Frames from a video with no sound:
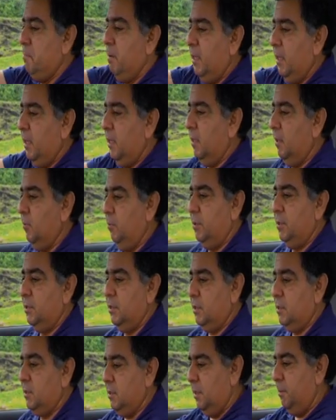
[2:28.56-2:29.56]
binnacle, which
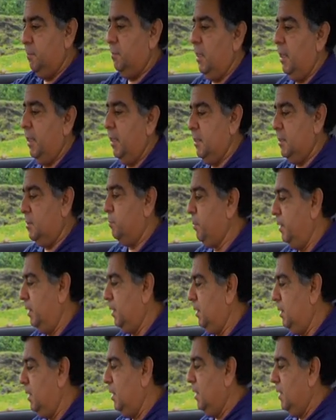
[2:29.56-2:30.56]
just seems like it's
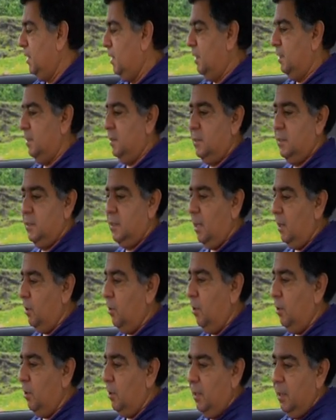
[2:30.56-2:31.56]
been uh, stuck
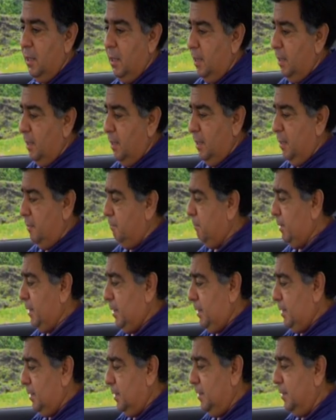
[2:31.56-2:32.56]
on.
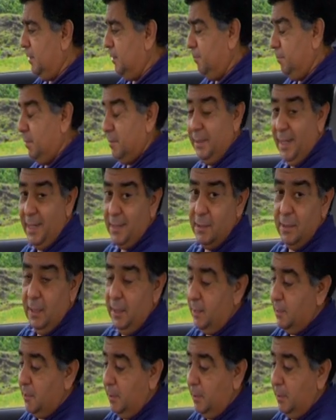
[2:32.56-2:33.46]
But uh, that's really